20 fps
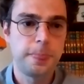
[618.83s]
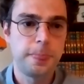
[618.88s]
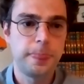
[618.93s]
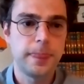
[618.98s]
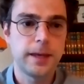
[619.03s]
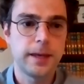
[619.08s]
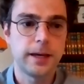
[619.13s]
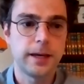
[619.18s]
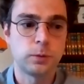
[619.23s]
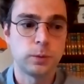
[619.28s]

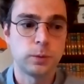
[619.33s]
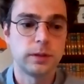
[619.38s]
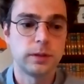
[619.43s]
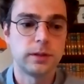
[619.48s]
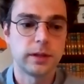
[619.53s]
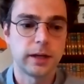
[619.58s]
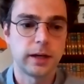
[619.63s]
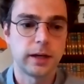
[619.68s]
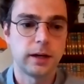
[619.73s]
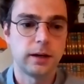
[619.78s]
It
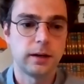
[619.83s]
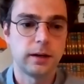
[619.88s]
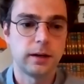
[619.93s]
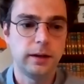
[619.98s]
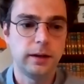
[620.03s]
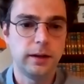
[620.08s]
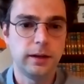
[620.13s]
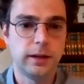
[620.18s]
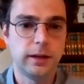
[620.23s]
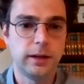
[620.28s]

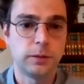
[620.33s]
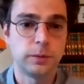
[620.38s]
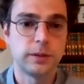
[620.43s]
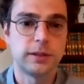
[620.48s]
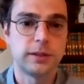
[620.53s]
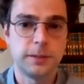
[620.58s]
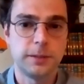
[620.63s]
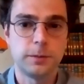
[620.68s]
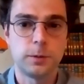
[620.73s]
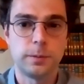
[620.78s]
would
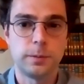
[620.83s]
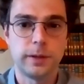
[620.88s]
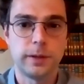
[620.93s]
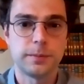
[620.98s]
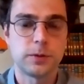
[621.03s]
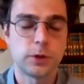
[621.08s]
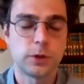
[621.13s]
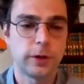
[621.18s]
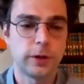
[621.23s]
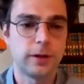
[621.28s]
seem to be
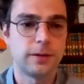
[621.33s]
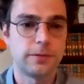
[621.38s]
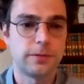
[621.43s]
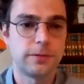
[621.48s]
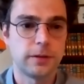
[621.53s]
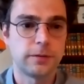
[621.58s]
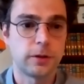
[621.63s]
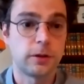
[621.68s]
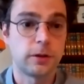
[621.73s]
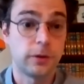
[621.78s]
absurd
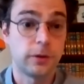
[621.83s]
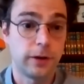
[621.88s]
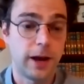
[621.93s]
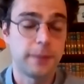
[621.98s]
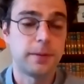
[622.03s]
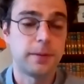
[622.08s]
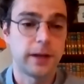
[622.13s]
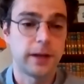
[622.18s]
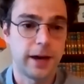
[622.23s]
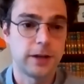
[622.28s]
if a third
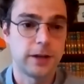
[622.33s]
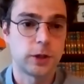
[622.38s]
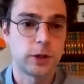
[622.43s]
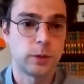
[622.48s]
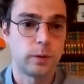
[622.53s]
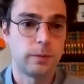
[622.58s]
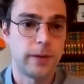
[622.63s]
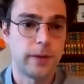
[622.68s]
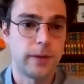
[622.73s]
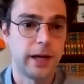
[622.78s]
application
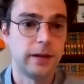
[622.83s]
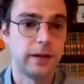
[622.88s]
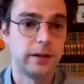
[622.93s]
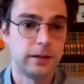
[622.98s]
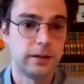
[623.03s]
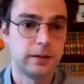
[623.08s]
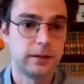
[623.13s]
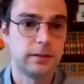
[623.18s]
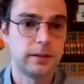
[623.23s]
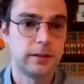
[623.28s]
were made
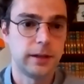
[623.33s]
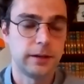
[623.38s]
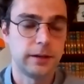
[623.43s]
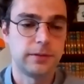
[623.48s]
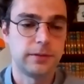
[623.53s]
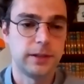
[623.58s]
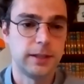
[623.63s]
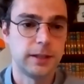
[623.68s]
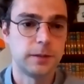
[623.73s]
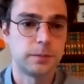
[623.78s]
if
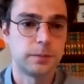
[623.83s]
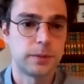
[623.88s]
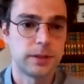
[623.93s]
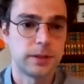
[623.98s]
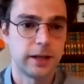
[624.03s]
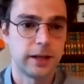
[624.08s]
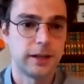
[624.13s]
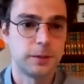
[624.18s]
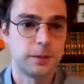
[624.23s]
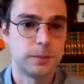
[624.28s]
he didn't
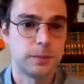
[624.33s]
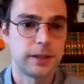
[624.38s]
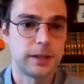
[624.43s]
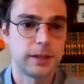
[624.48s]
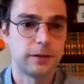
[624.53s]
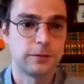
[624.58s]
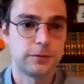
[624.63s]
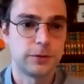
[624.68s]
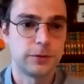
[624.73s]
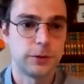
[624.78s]
present
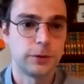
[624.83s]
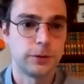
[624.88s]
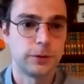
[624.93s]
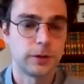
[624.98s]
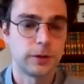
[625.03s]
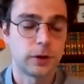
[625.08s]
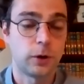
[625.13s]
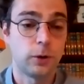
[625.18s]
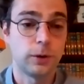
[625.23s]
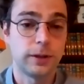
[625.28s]
himself to the
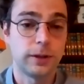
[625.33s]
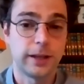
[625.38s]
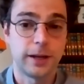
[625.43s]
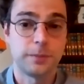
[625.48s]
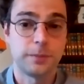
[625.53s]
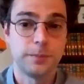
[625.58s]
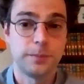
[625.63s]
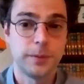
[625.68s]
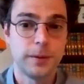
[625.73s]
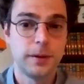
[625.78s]
court.
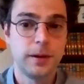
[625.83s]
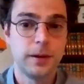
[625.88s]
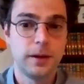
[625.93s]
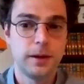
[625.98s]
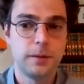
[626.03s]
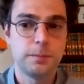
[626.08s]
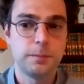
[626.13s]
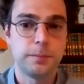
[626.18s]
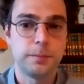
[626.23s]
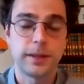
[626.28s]

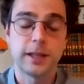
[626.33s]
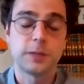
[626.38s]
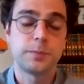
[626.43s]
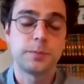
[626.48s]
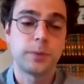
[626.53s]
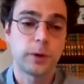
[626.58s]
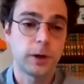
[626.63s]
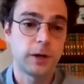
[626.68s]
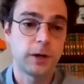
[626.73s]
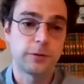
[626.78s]
But that's
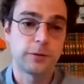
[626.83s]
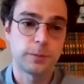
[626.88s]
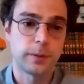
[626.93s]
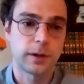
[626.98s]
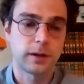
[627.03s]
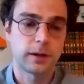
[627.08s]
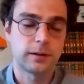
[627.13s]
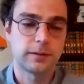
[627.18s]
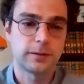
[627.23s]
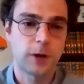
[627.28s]
purely from a
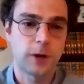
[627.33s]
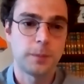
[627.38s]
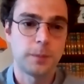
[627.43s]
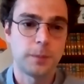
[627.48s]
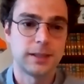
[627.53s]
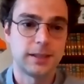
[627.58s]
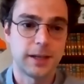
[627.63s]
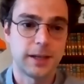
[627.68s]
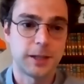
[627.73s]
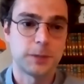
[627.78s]

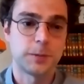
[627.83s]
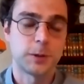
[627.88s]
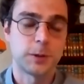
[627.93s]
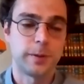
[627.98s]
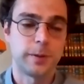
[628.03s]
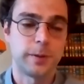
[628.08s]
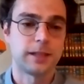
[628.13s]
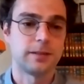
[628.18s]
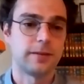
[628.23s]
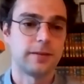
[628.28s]
common sense
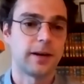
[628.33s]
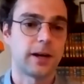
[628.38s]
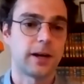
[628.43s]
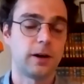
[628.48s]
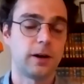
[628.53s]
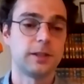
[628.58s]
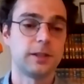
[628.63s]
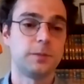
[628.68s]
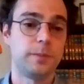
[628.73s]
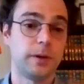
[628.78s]
perspective. I
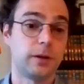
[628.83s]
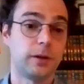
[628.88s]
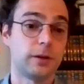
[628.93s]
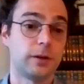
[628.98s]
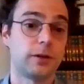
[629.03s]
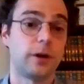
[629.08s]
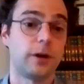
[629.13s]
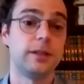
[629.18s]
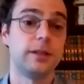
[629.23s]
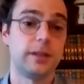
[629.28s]
can't speak
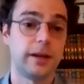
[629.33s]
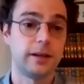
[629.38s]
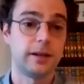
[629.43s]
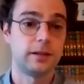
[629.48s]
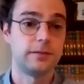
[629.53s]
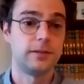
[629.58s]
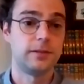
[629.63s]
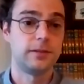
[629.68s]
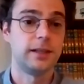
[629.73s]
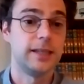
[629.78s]

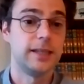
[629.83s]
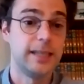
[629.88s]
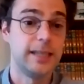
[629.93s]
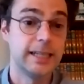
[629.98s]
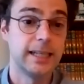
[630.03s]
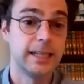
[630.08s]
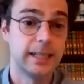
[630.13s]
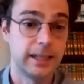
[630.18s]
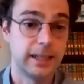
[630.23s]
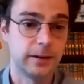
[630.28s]
authoritatively
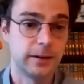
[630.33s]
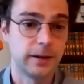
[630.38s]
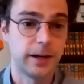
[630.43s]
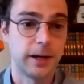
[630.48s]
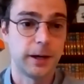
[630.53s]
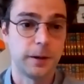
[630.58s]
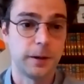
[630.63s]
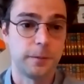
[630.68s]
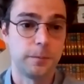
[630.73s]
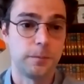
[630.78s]
legally
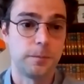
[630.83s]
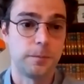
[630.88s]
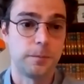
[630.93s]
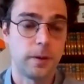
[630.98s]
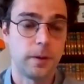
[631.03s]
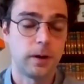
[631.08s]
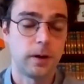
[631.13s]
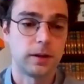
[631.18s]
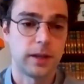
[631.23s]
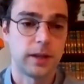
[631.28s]

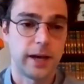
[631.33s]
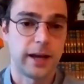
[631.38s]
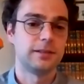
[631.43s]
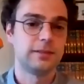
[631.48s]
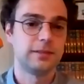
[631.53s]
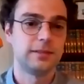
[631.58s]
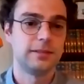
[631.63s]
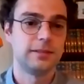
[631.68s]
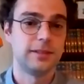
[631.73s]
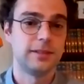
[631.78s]
on
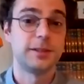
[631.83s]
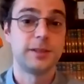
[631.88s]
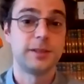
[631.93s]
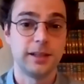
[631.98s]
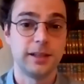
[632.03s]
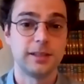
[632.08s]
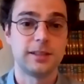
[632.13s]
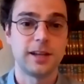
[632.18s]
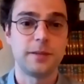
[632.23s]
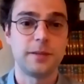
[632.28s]
that.
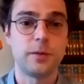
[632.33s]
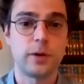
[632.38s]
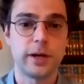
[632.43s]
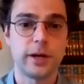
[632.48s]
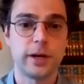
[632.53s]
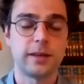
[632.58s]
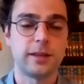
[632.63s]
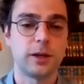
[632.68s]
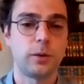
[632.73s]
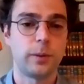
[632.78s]
In summary,
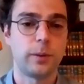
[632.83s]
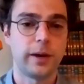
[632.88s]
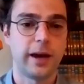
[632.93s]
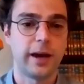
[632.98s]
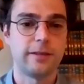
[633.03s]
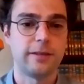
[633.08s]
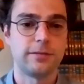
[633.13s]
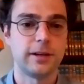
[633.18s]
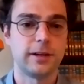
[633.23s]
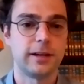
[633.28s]
I think we
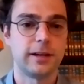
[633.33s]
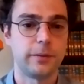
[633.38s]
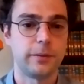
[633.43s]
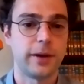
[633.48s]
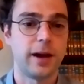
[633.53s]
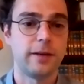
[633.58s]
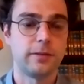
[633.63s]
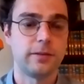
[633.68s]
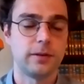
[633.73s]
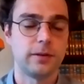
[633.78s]
have
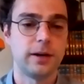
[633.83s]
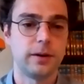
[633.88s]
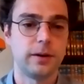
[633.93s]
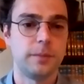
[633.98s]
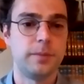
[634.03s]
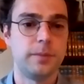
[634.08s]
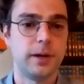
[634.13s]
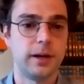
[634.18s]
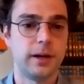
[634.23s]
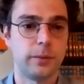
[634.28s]

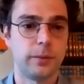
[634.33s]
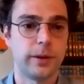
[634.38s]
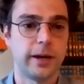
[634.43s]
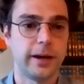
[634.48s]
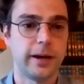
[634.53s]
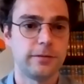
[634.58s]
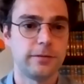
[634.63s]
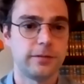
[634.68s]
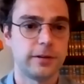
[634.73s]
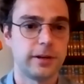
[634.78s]

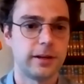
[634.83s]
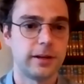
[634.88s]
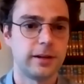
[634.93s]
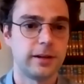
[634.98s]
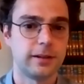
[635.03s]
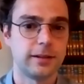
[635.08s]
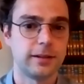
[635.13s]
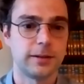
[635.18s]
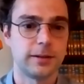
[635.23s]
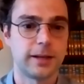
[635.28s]

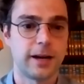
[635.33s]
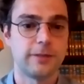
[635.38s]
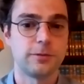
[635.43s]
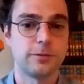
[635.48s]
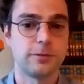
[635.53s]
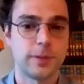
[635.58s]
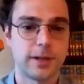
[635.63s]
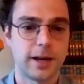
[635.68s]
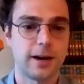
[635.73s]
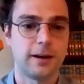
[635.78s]
a
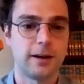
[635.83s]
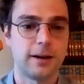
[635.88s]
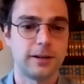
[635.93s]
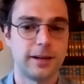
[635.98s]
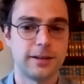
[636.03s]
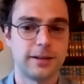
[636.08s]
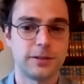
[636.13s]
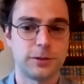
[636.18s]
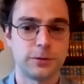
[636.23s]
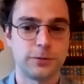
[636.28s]
government now
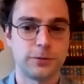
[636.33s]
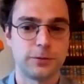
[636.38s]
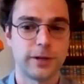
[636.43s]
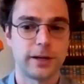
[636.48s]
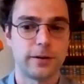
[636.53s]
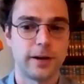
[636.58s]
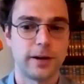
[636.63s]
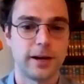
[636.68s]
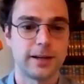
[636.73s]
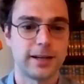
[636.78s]
has to
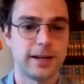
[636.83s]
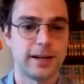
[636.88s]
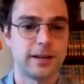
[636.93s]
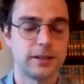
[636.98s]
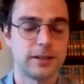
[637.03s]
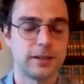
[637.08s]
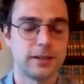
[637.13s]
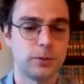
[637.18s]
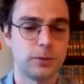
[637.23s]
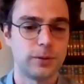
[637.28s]
figure out how
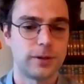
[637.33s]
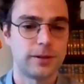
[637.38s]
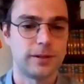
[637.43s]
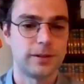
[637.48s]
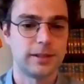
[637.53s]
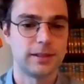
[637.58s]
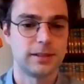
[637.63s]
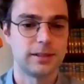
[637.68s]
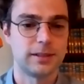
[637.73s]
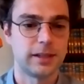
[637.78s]
this order
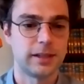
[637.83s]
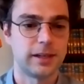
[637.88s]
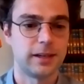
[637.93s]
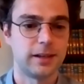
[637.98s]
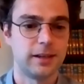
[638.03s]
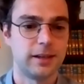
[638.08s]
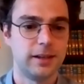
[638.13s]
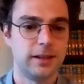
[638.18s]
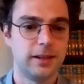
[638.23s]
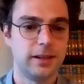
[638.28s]
is
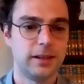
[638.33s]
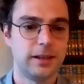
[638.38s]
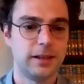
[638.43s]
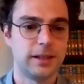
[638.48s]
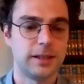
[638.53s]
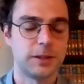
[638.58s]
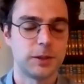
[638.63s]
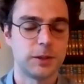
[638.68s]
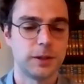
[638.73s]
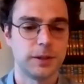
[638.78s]

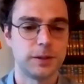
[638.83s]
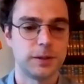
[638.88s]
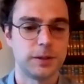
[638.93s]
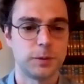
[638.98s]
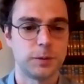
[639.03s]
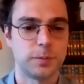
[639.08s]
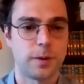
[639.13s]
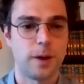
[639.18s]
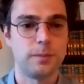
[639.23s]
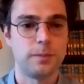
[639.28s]

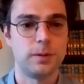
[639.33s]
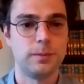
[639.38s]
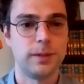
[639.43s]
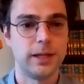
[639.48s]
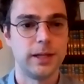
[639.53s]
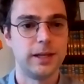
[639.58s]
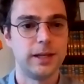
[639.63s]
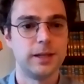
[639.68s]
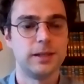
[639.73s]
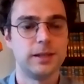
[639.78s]
properly